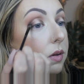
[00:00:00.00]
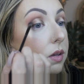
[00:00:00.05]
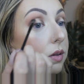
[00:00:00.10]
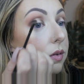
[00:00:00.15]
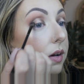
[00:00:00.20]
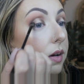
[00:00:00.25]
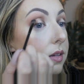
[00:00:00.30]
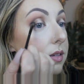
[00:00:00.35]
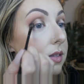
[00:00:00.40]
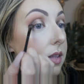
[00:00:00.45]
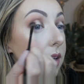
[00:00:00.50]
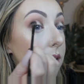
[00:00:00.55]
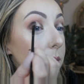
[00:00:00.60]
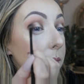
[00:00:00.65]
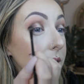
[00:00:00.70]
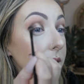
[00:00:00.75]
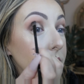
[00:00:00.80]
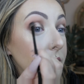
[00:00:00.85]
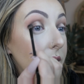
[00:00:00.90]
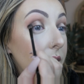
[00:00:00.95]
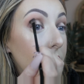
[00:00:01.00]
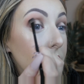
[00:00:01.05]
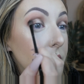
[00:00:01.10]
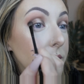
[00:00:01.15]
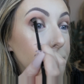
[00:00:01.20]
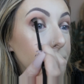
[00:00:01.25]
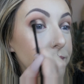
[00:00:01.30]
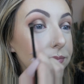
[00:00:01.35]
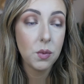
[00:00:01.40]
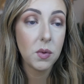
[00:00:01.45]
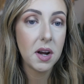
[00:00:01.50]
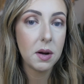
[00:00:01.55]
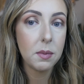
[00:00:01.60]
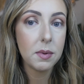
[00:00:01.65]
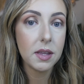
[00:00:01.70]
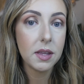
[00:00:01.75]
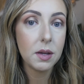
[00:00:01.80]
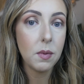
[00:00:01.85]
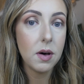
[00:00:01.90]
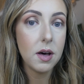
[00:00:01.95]
what you guys think about that. When I
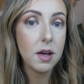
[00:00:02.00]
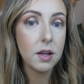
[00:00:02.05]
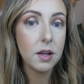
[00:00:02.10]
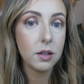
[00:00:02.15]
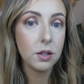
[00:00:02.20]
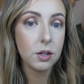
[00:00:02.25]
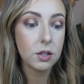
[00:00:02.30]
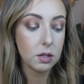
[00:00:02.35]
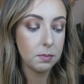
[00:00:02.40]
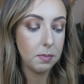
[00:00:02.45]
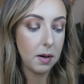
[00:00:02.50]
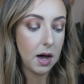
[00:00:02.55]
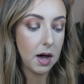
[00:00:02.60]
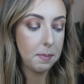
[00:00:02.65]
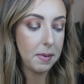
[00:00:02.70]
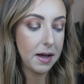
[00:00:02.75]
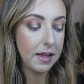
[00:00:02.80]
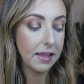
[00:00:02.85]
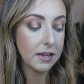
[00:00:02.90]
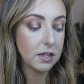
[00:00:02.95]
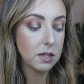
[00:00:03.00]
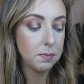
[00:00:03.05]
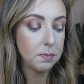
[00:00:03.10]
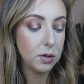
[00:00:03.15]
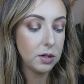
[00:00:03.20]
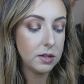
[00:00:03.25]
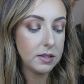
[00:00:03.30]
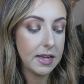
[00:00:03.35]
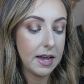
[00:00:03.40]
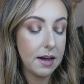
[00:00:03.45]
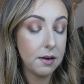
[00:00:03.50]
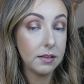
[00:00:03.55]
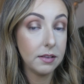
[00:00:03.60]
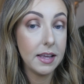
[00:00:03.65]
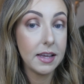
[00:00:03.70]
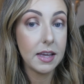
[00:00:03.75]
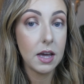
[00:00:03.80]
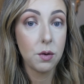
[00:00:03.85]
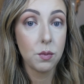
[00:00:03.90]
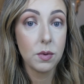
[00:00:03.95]
really want a look to pop, I like to put down
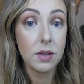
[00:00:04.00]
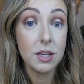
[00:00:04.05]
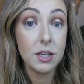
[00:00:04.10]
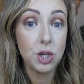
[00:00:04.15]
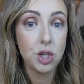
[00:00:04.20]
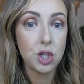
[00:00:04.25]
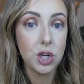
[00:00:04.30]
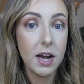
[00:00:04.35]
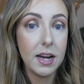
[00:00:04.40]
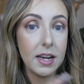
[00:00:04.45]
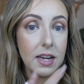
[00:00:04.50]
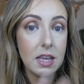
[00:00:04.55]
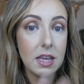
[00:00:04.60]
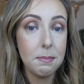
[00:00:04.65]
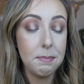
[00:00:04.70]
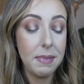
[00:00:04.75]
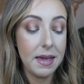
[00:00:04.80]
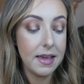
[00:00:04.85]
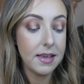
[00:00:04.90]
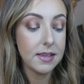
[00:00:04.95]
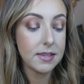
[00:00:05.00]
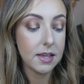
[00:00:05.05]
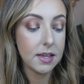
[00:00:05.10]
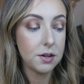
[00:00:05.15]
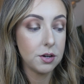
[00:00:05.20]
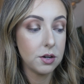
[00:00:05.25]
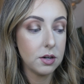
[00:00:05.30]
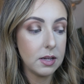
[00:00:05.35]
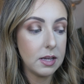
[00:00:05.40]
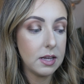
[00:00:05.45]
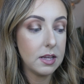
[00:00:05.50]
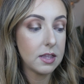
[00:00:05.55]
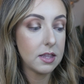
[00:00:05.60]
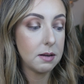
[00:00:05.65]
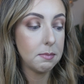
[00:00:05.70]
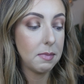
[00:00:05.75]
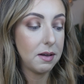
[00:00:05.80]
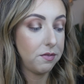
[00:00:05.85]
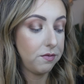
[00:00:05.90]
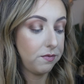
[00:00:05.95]
like a really shiny base underneath.
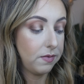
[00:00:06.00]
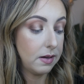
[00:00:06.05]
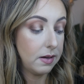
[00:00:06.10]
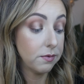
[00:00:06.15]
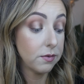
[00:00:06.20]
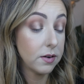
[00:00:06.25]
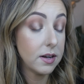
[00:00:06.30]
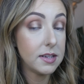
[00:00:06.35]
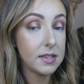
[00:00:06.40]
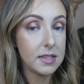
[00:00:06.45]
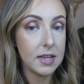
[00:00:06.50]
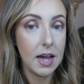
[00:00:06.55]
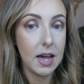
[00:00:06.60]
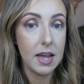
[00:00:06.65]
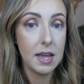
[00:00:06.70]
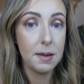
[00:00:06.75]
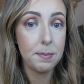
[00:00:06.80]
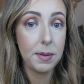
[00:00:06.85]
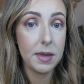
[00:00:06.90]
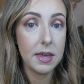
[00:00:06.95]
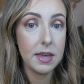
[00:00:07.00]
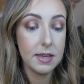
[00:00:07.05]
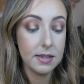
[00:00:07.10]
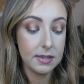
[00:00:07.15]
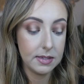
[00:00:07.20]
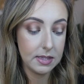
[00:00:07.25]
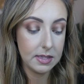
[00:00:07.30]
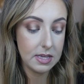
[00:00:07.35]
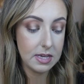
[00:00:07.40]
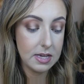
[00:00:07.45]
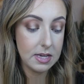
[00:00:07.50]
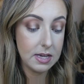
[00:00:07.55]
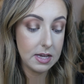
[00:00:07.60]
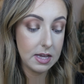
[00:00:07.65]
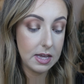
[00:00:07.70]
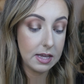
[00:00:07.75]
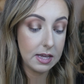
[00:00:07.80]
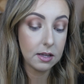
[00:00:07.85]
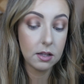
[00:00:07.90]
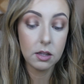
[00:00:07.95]
And my favorite type is the
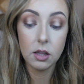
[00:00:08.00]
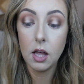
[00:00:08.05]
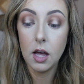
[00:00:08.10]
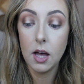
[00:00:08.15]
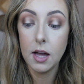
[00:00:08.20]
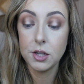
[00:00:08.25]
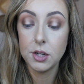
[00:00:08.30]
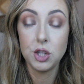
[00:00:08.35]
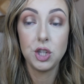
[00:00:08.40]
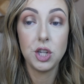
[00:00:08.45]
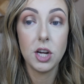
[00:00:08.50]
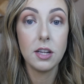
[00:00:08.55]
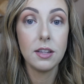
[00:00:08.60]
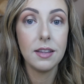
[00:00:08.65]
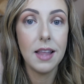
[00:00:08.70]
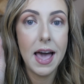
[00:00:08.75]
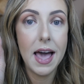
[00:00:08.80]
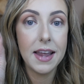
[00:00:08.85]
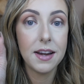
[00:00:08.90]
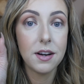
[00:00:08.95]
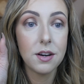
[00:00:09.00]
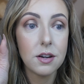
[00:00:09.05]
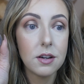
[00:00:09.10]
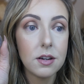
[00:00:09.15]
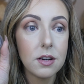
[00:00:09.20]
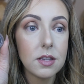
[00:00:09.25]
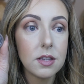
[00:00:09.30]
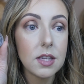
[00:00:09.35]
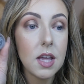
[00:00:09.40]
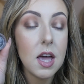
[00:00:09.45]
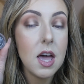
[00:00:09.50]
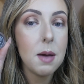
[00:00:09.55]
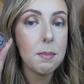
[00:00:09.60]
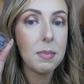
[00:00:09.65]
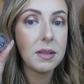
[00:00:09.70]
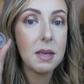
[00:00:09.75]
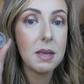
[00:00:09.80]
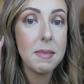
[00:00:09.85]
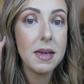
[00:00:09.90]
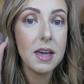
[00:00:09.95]
Inglot gel liners,
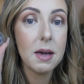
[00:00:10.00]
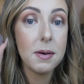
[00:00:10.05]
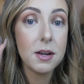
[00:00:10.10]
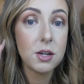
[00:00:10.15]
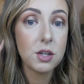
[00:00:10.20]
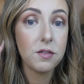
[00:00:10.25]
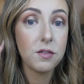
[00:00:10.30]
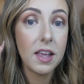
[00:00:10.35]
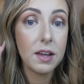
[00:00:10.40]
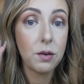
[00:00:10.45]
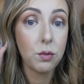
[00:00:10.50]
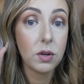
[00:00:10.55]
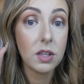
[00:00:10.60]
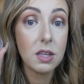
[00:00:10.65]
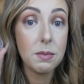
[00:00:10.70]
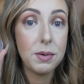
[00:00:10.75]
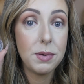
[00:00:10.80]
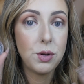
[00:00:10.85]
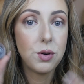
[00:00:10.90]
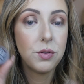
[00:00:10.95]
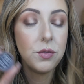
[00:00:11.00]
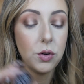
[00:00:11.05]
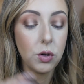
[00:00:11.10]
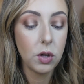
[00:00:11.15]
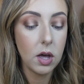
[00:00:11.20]
but they make a bunch of like really beautiful